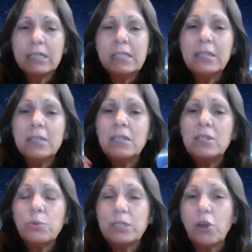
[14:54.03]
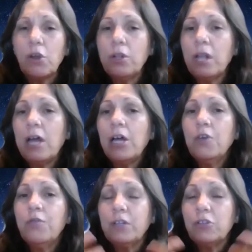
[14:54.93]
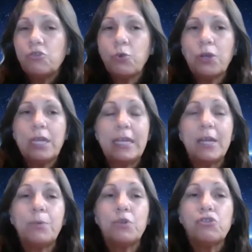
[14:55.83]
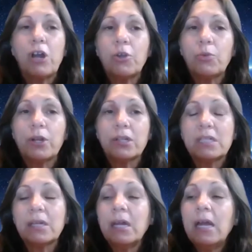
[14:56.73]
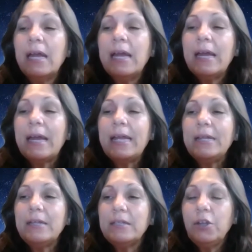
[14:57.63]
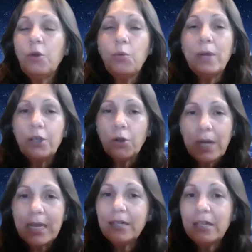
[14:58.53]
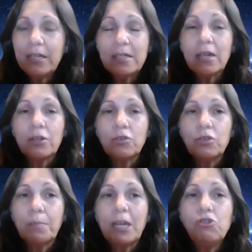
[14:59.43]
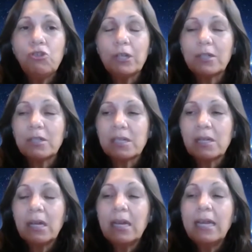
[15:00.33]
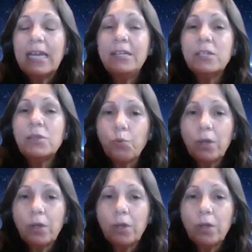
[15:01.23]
Existence was all love and joy and upper chakras. And, you know, when you're in these other dimensions, it is